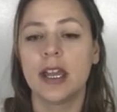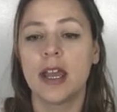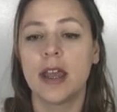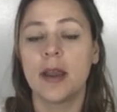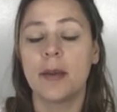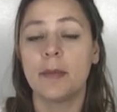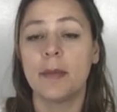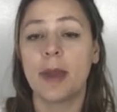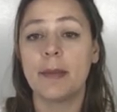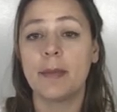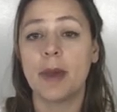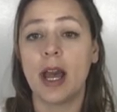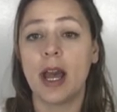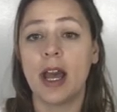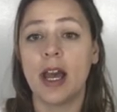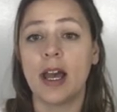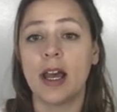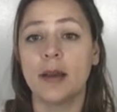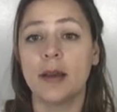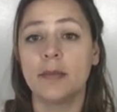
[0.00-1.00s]
My
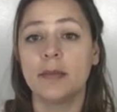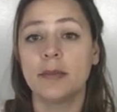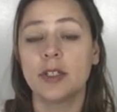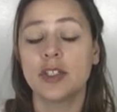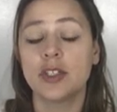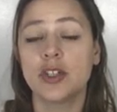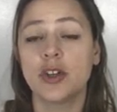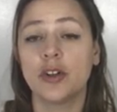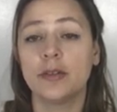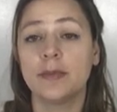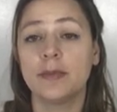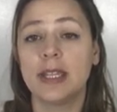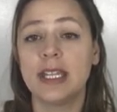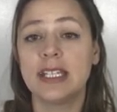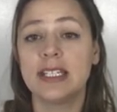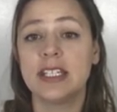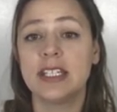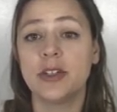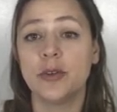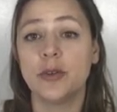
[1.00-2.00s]
mom told me
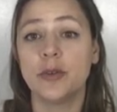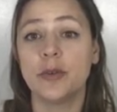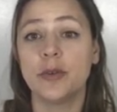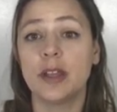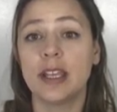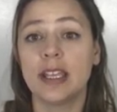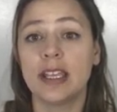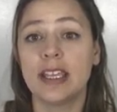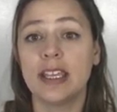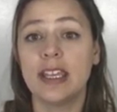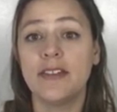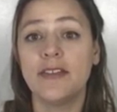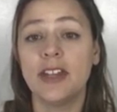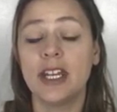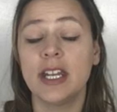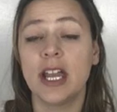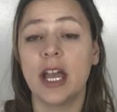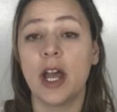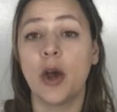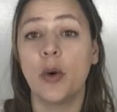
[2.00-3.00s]
to give it
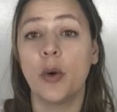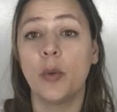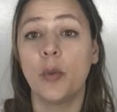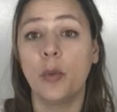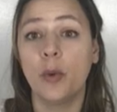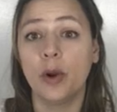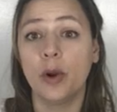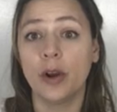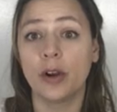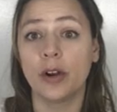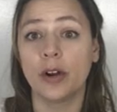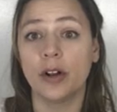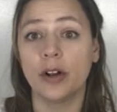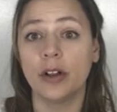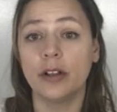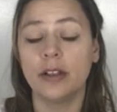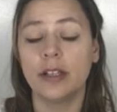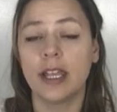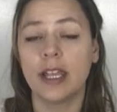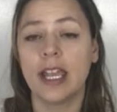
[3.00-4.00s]
a
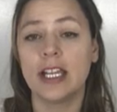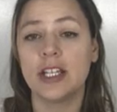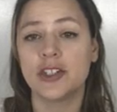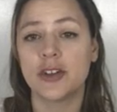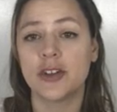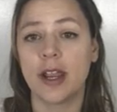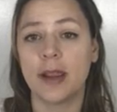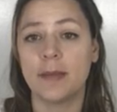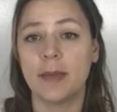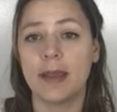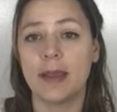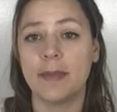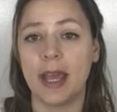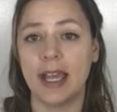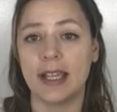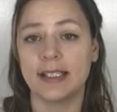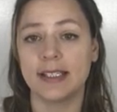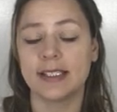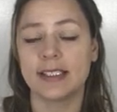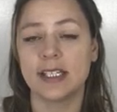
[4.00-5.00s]
whirl and try my
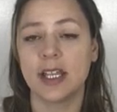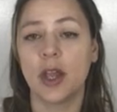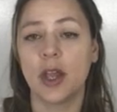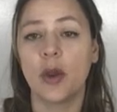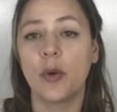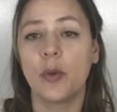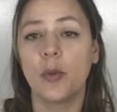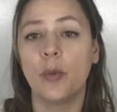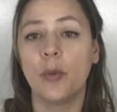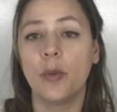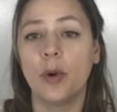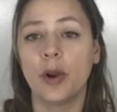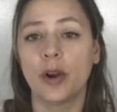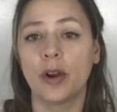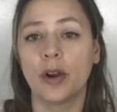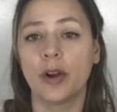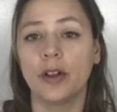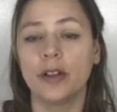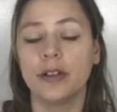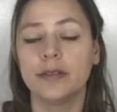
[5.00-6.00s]
best.
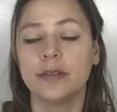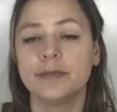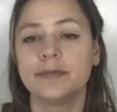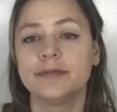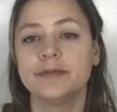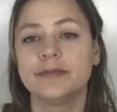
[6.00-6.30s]
Whirl.